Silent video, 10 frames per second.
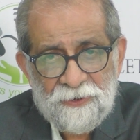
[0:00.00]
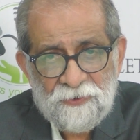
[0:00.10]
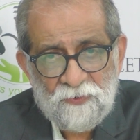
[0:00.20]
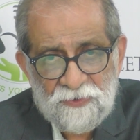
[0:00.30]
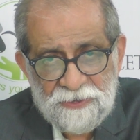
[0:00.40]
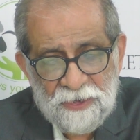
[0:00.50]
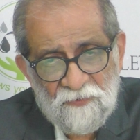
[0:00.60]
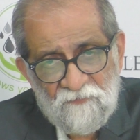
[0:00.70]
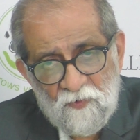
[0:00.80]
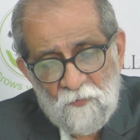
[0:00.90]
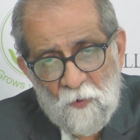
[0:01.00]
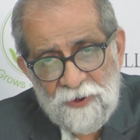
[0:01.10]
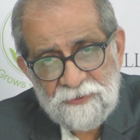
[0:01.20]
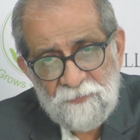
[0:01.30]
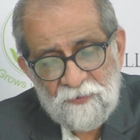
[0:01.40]
So these are the few
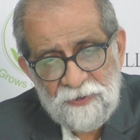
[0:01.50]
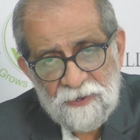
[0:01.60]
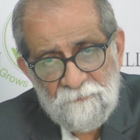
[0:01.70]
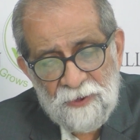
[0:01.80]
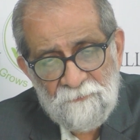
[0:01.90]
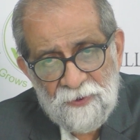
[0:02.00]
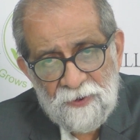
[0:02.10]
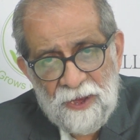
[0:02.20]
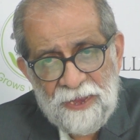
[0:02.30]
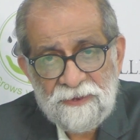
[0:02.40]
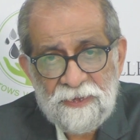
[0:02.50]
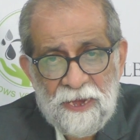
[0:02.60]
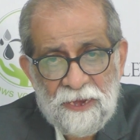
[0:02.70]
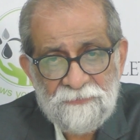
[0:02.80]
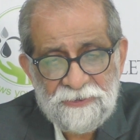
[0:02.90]
points between the member and
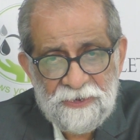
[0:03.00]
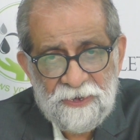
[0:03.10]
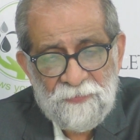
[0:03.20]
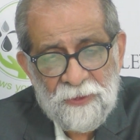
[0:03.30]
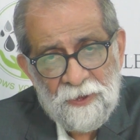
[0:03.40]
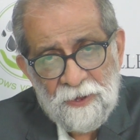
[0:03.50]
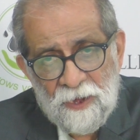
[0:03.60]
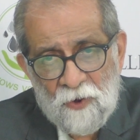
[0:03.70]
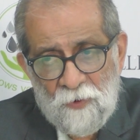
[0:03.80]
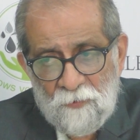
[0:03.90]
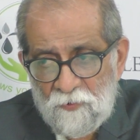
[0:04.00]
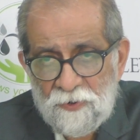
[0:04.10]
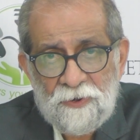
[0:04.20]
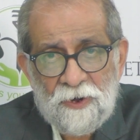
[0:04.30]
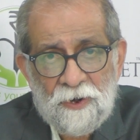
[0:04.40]
the MC. Now I
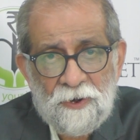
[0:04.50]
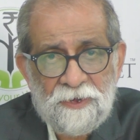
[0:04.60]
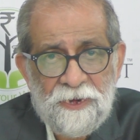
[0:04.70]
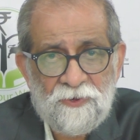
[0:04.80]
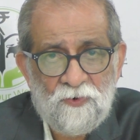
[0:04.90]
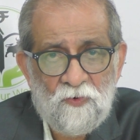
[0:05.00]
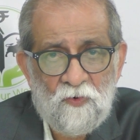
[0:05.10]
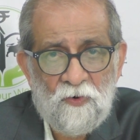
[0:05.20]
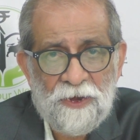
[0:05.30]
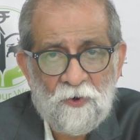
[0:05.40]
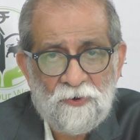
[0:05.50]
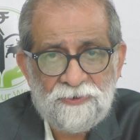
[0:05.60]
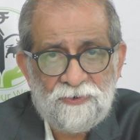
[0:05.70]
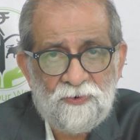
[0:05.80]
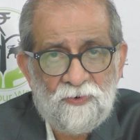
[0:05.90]
would take you
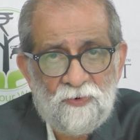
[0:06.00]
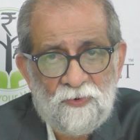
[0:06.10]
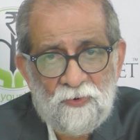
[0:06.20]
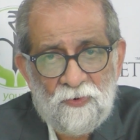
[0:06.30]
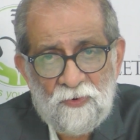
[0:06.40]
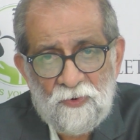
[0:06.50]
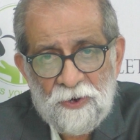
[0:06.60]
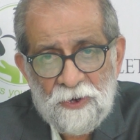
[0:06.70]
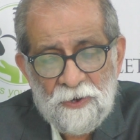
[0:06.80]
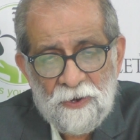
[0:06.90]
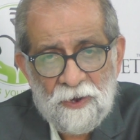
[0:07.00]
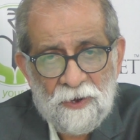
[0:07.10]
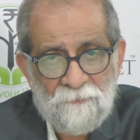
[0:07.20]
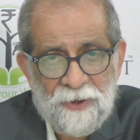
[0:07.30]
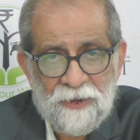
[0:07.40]
across to
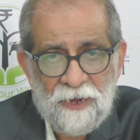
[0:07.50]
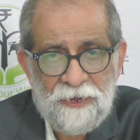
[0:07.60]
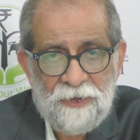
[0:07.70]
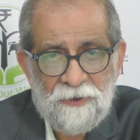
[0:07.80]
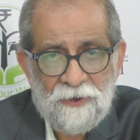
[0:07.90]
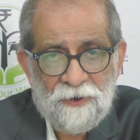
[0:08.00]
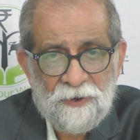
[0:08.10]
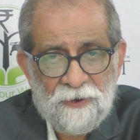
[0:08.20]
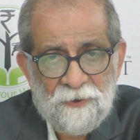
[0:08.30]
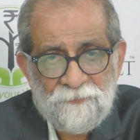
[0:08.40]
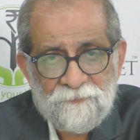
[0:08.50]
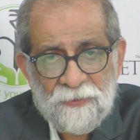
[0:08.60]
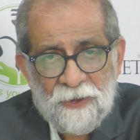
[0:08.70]
my colleague, Mr.